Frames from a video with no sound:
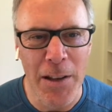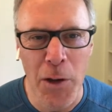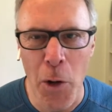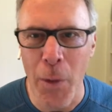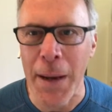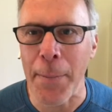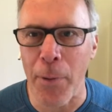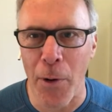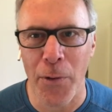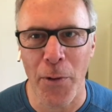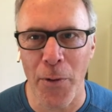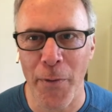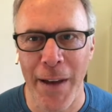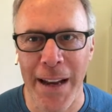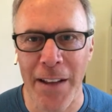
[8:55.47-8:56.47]
doing
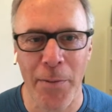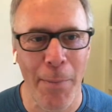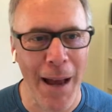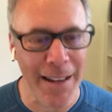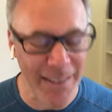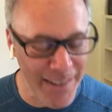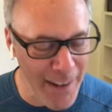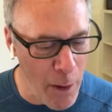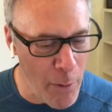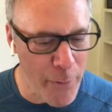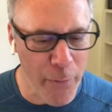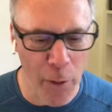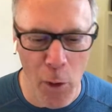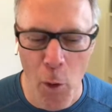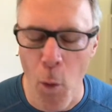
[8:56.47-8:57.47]
personal finance
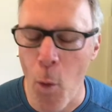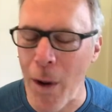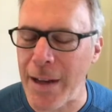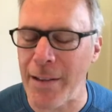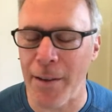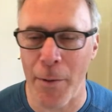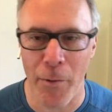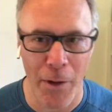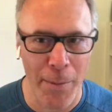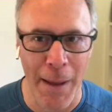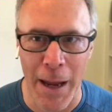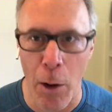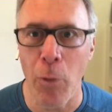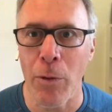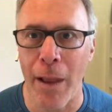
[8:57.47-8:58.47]
myself in
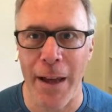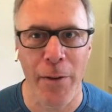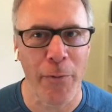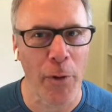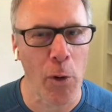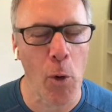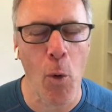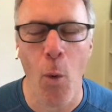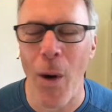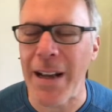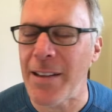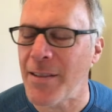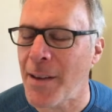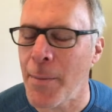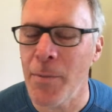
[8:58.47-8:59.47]
my own life for
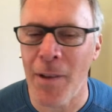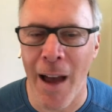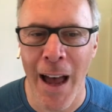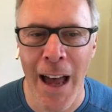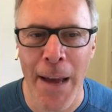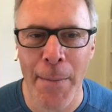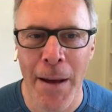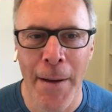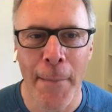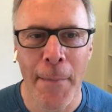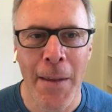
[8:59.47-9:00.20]
quite some time.